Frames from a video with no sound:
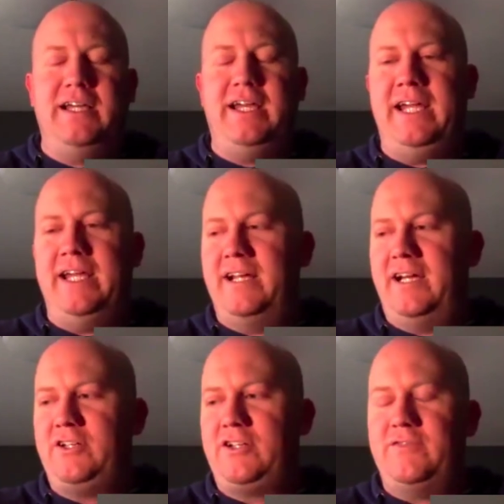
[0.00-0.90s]
and
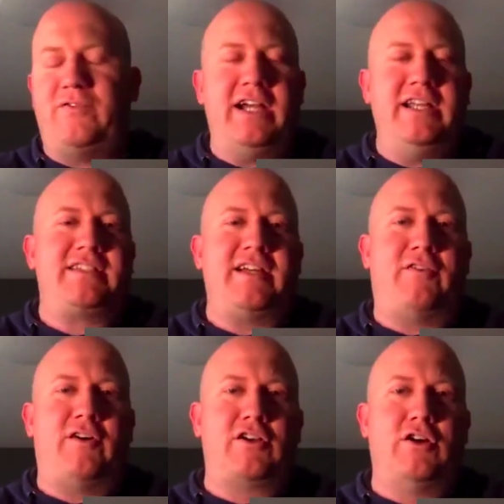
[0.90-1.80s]
you can find his stuff
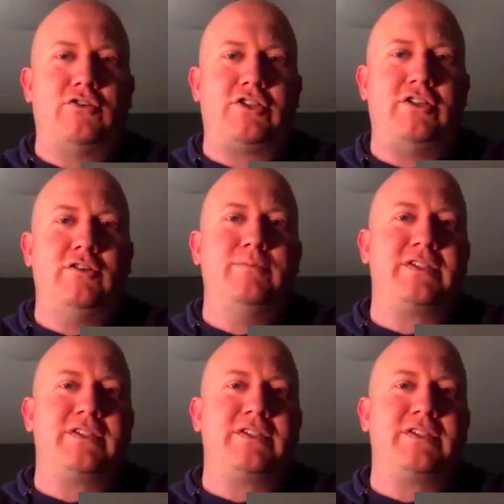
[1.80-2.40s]
on CoachTube.